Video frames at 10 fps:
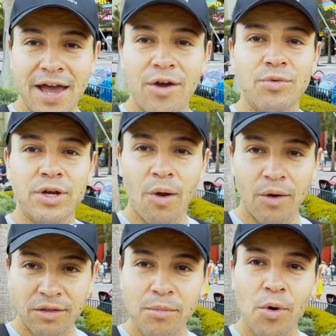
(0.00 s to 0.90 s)
out
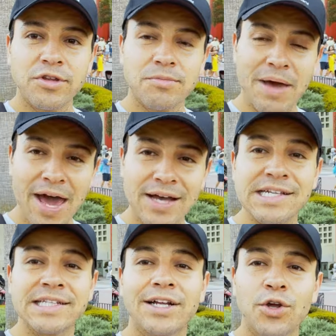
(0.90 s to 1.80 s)
regarding the
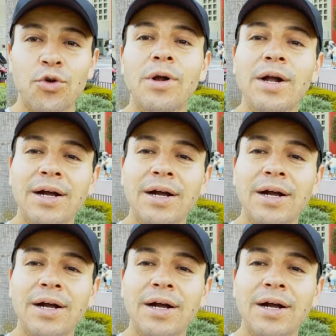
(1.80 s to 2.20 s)
multi-pass and the new